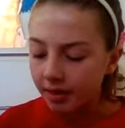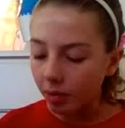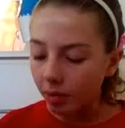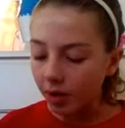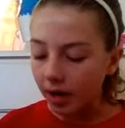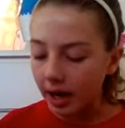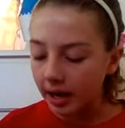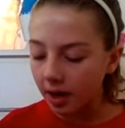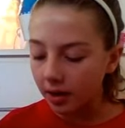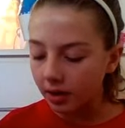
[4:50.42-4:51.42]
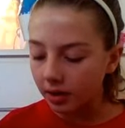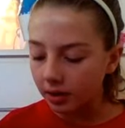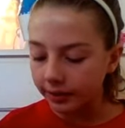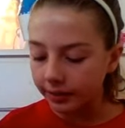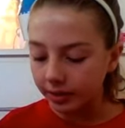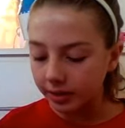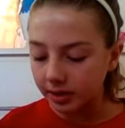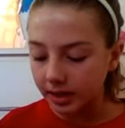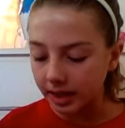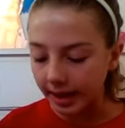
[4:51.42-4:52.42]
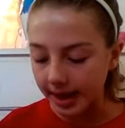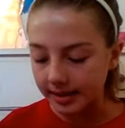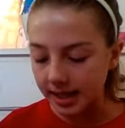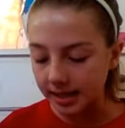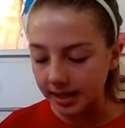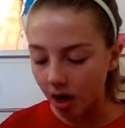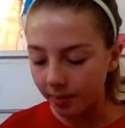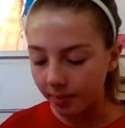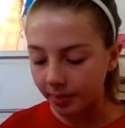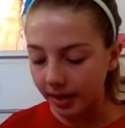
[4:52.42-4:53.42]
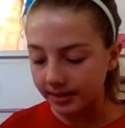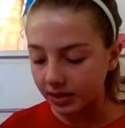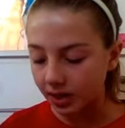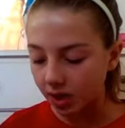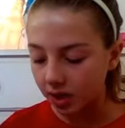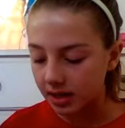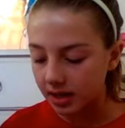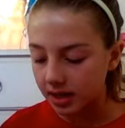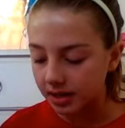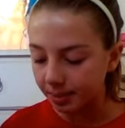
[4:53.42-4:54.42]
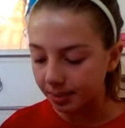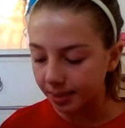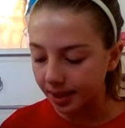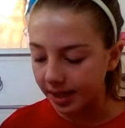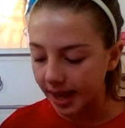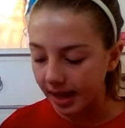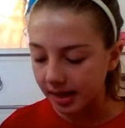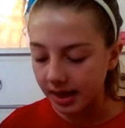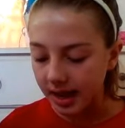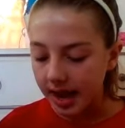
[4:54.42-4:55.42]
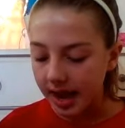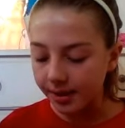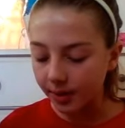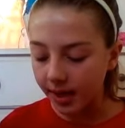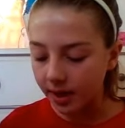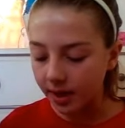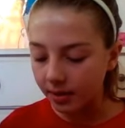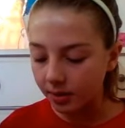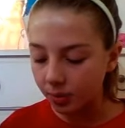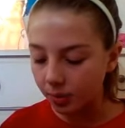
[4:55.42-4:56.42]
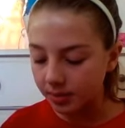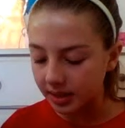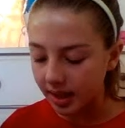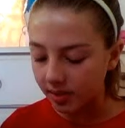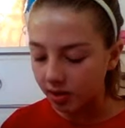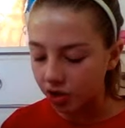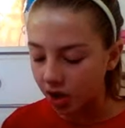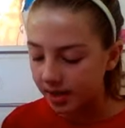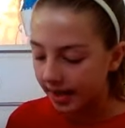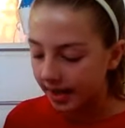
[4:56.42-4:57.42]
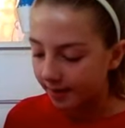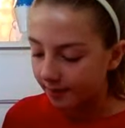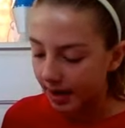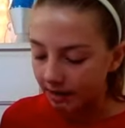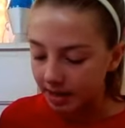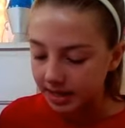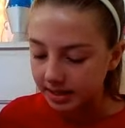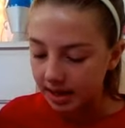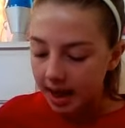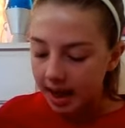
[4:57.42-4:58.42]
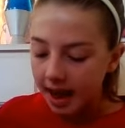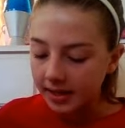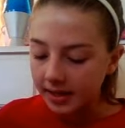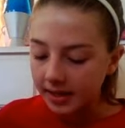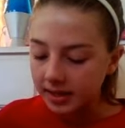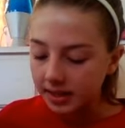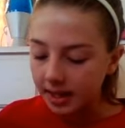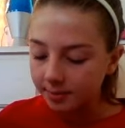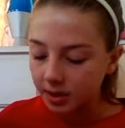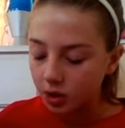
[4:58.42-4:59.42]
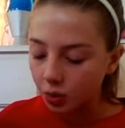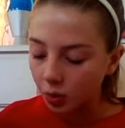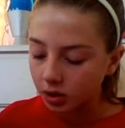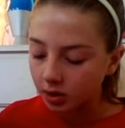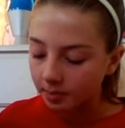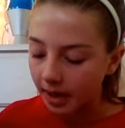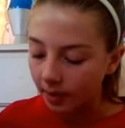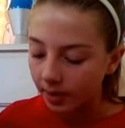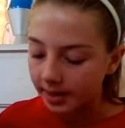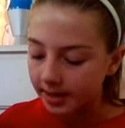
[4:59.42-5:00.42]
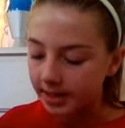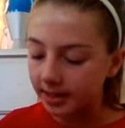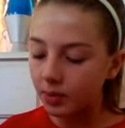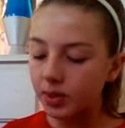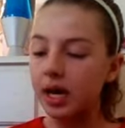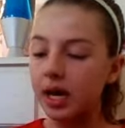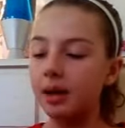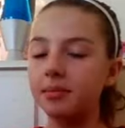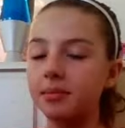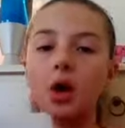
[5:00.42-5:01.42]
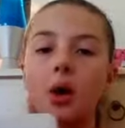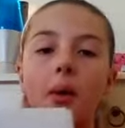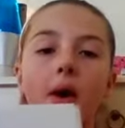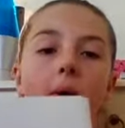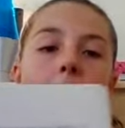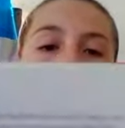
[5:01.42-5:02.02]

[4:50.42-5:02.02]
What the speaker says: There were 9 other little girls in the class, and they all practiced curtsies and pliés, and ran around the room together just like fairies. and they skipped and twirled about until it was time to go home.